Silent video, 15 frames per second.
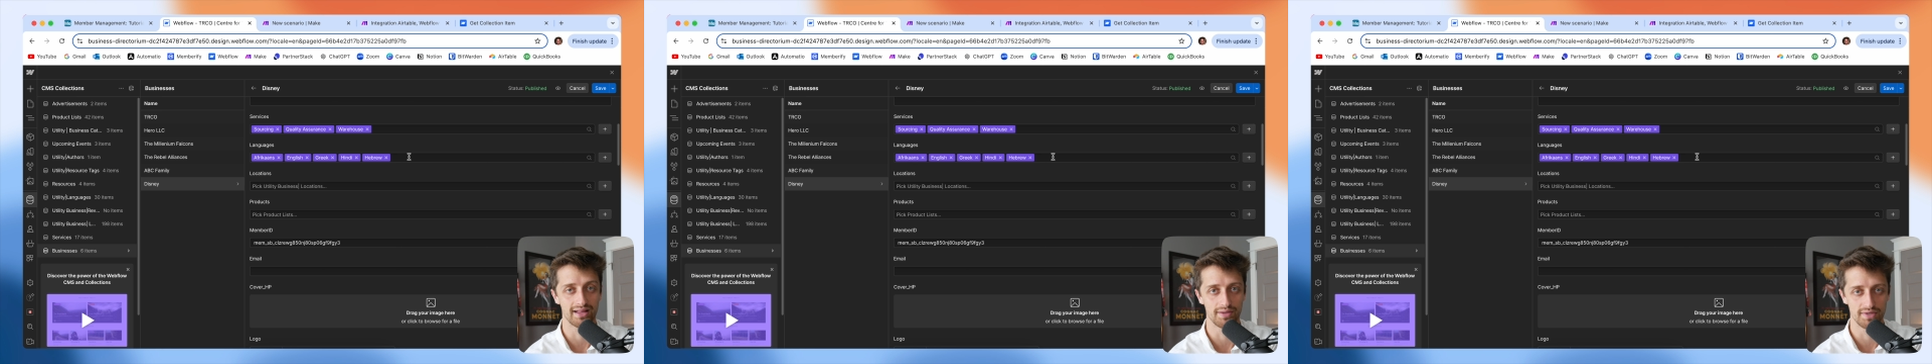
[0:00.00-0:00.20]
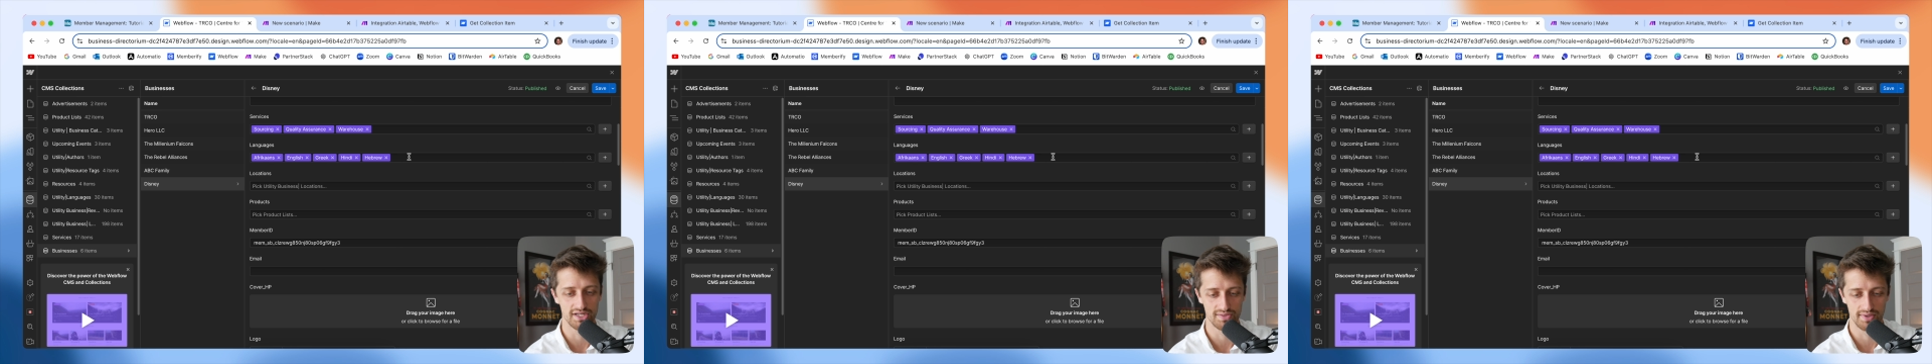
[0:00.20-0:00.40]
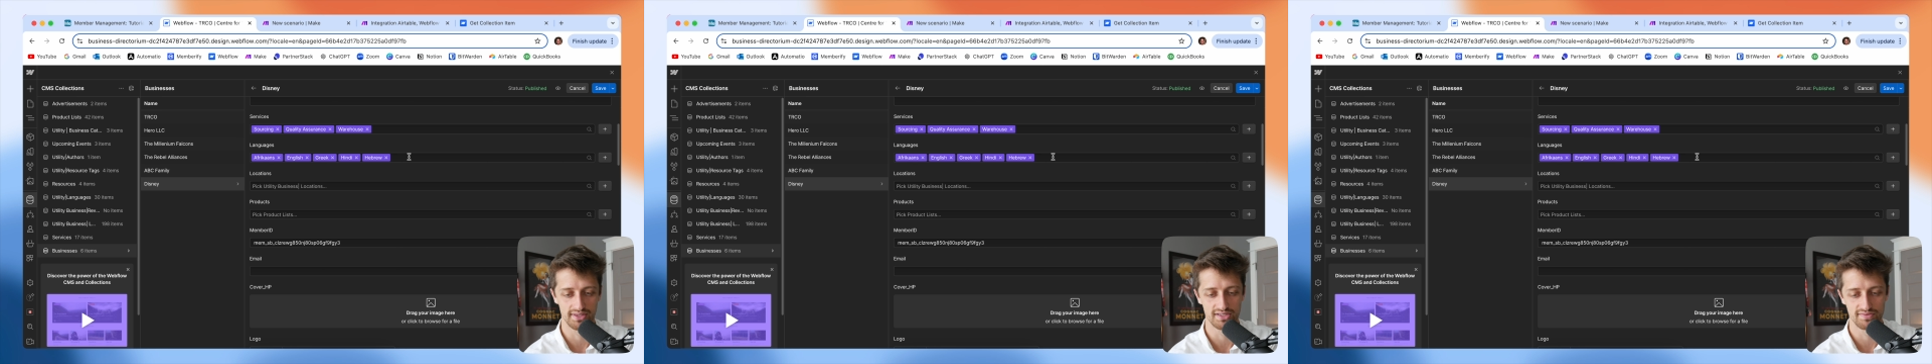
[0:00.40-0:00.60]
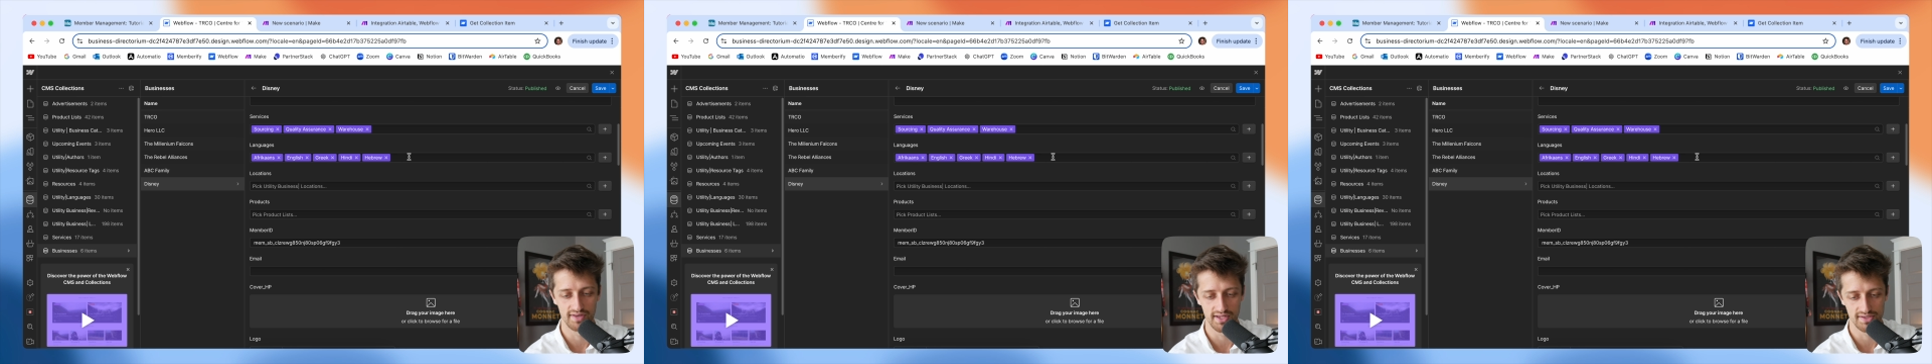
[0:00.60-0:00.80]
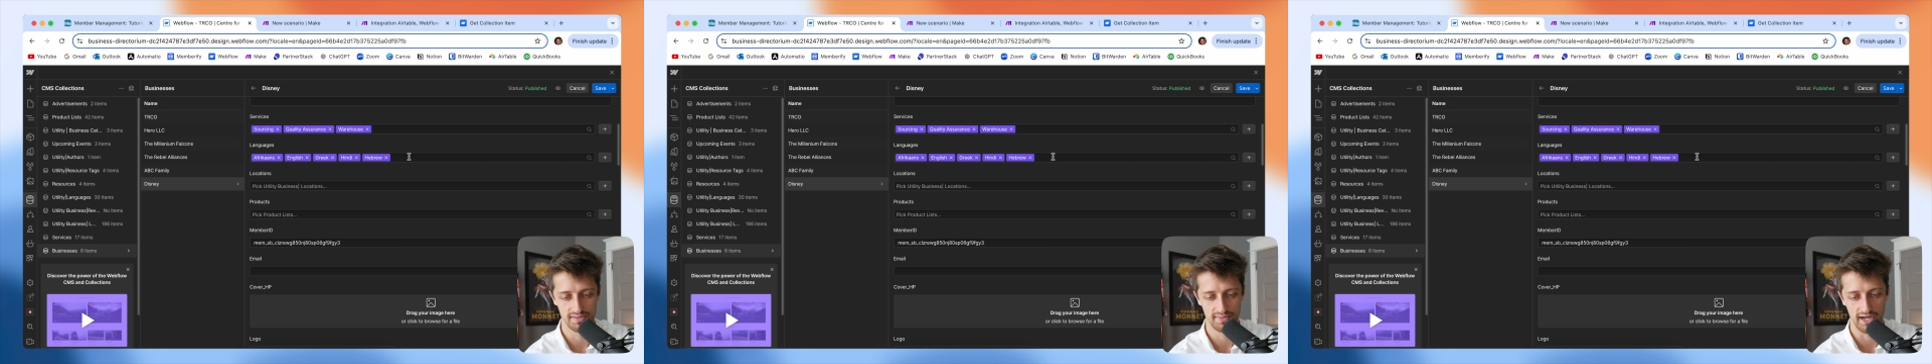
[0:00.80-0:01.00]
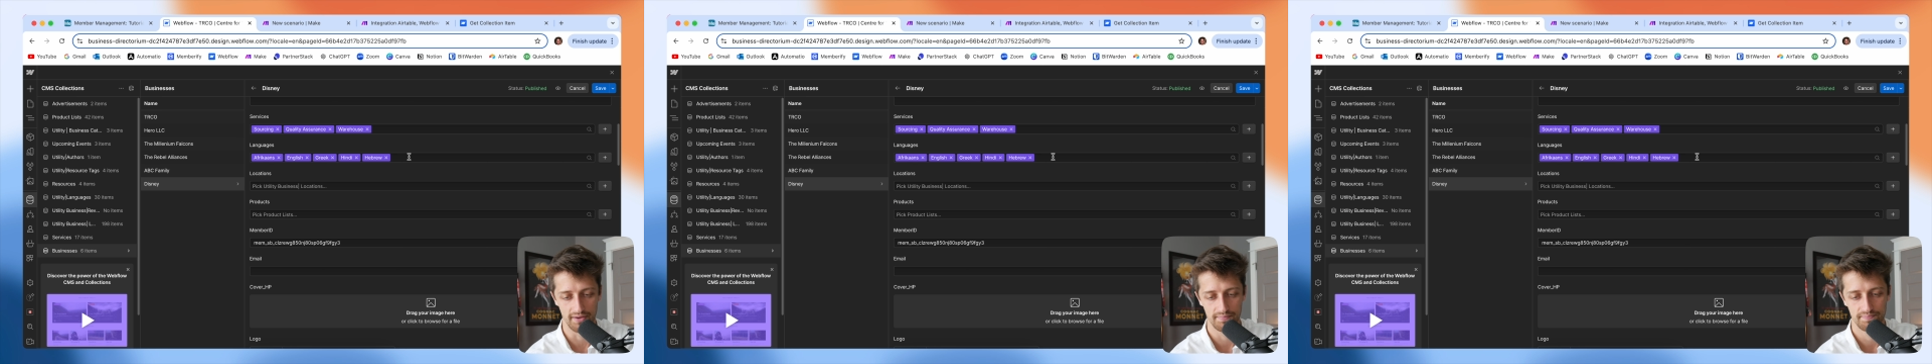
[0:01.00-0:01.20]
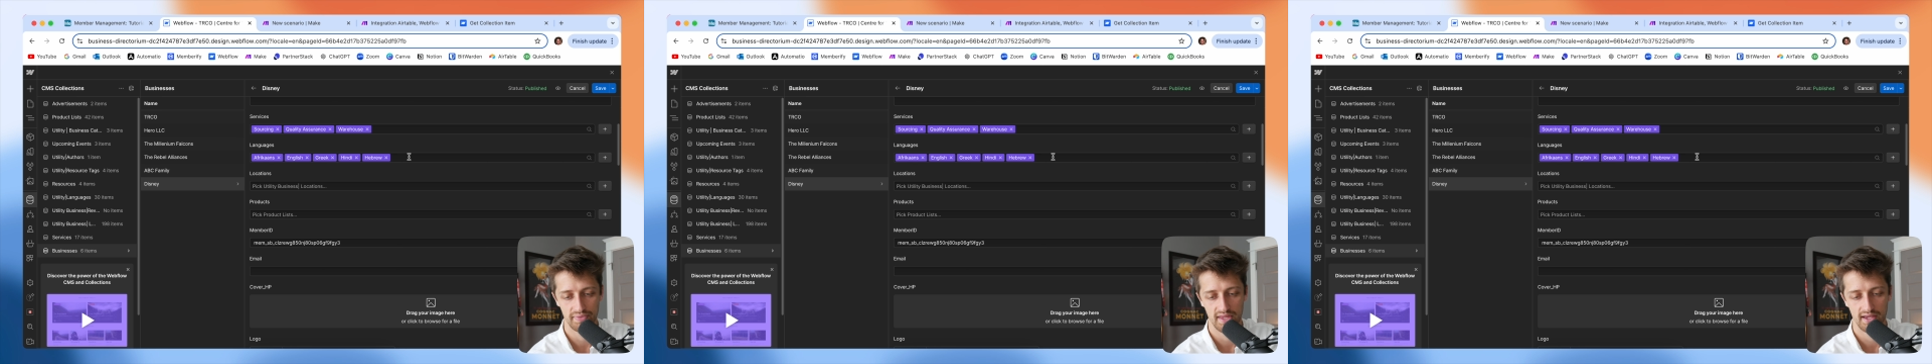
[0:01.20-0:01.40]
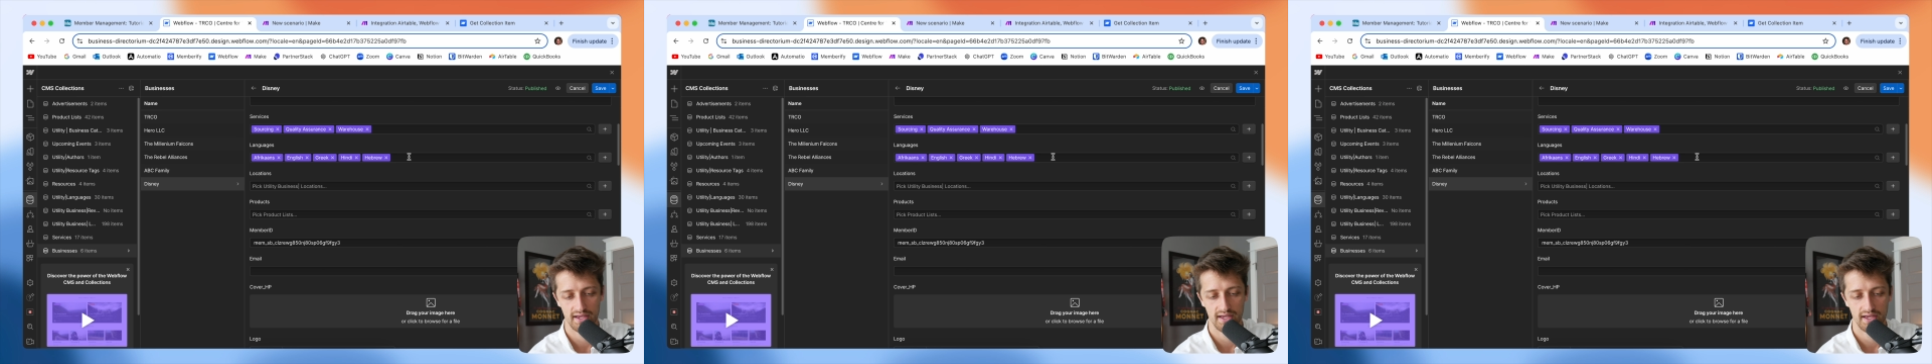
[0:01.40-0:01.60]
which is what this video is about.
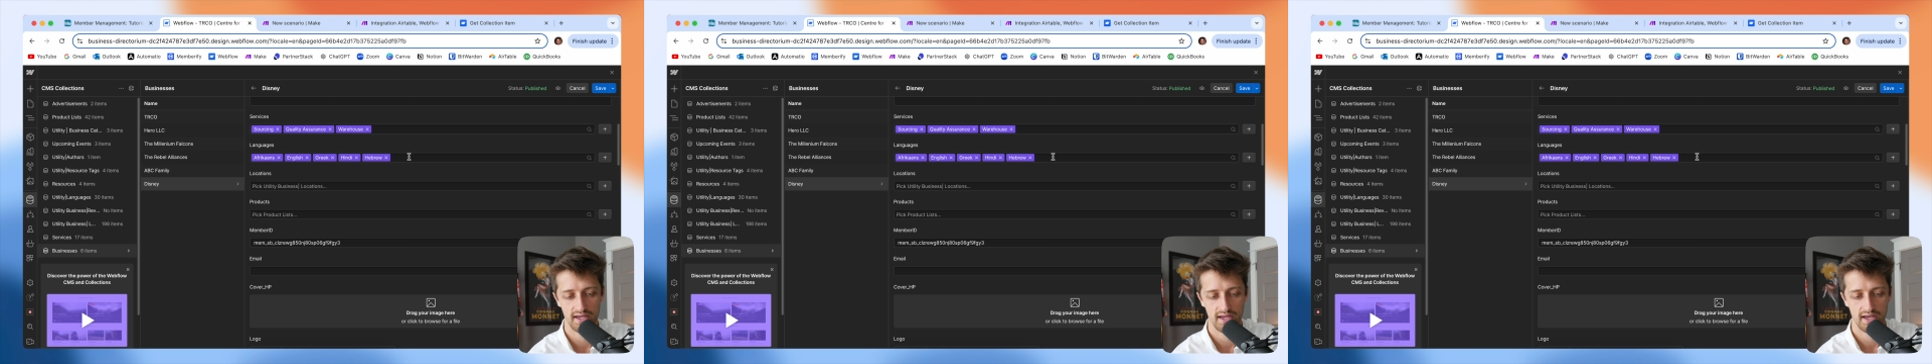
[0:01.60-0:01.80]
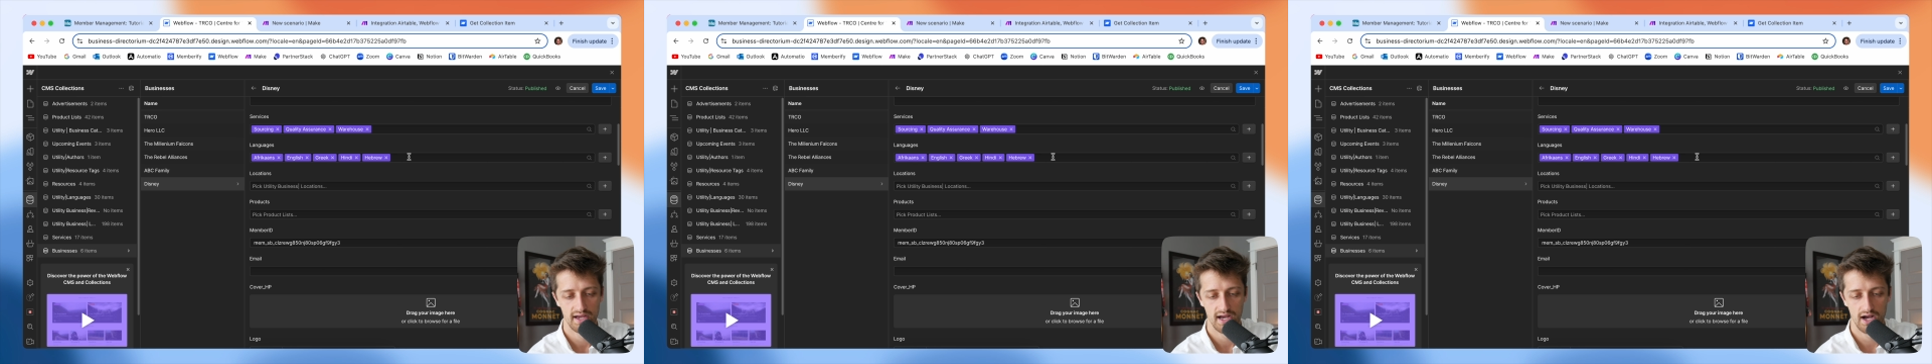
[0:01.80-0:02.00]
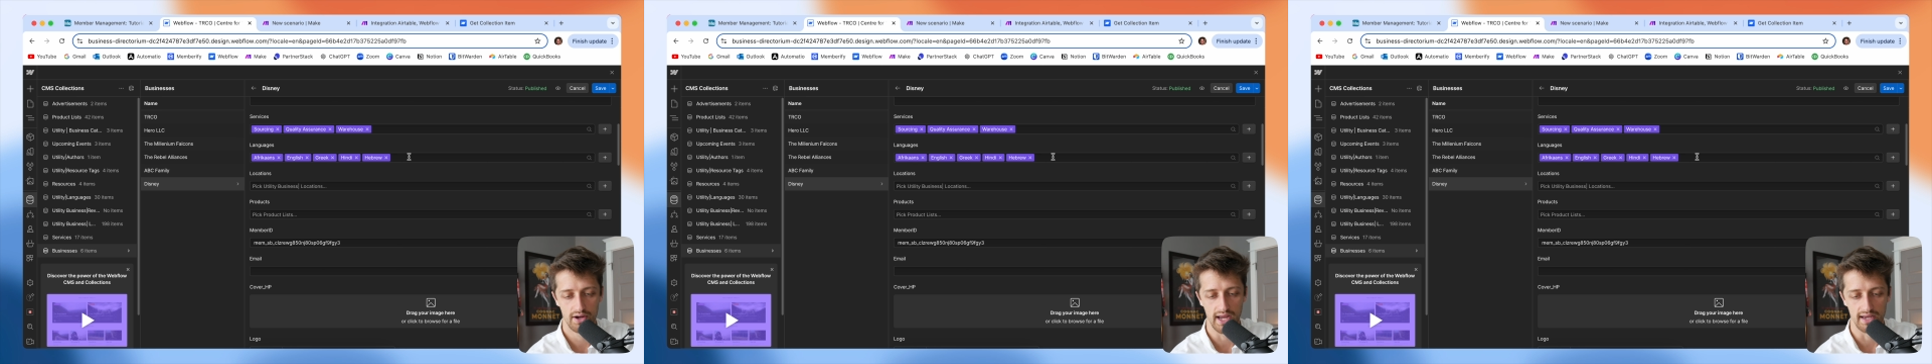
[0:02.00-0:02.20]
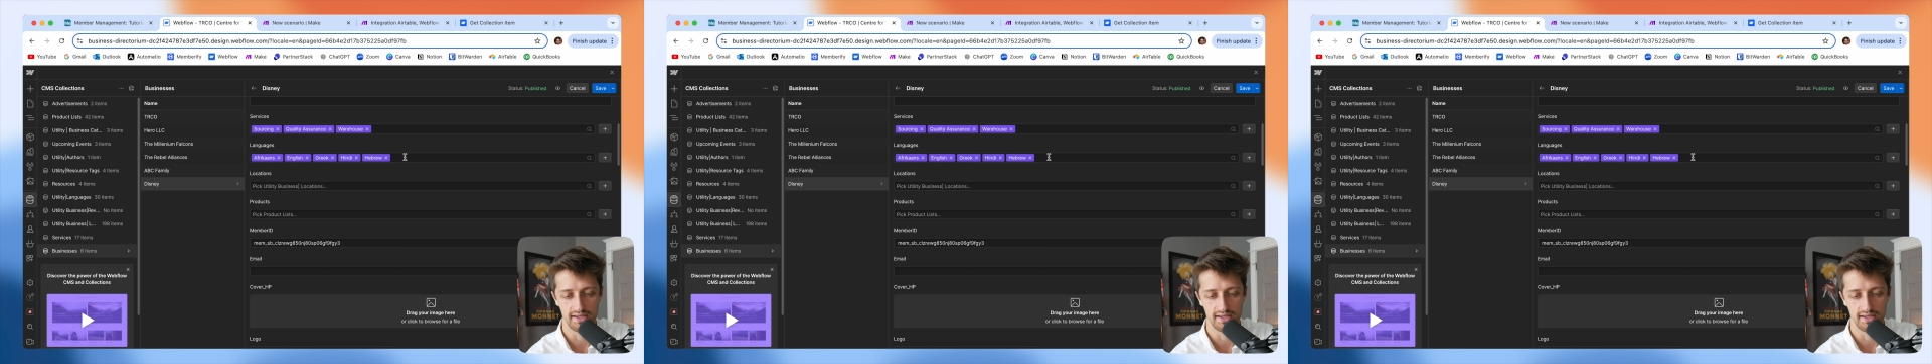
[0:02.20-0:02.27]
Okay,